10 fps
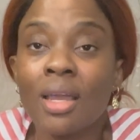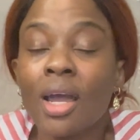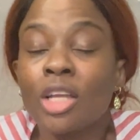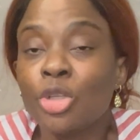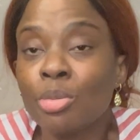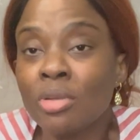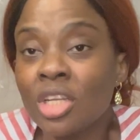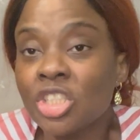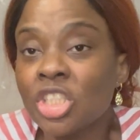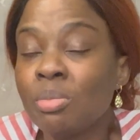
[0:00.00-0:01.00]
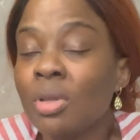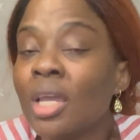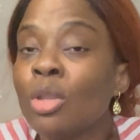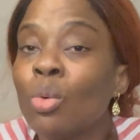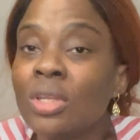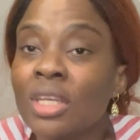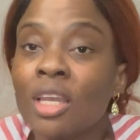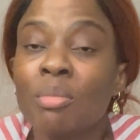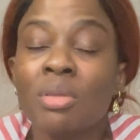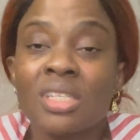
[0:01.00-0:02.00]
entrepreneurship and owning
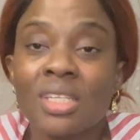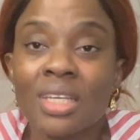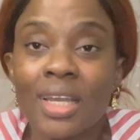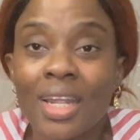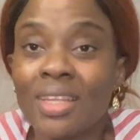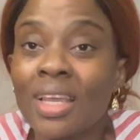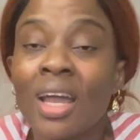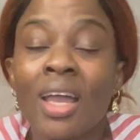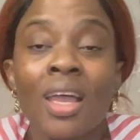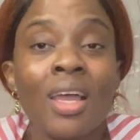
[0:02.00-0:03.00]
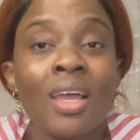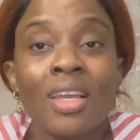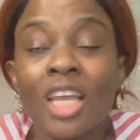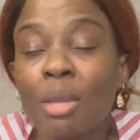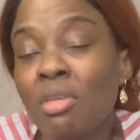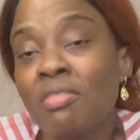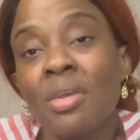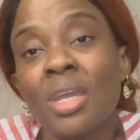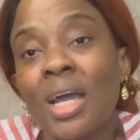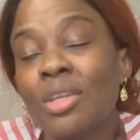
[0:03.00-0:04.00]
a business in Canada can be
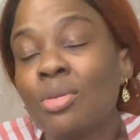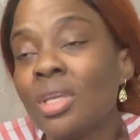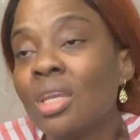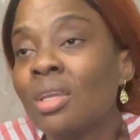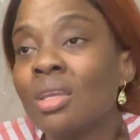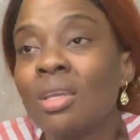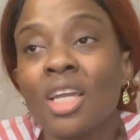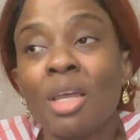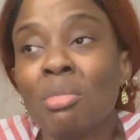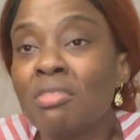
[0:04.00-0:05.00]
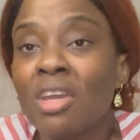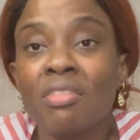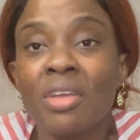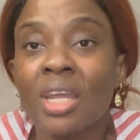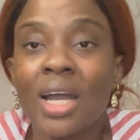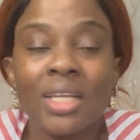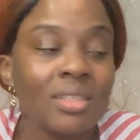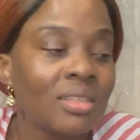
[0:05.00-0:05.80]
very hard, okay? Can be very, very hard.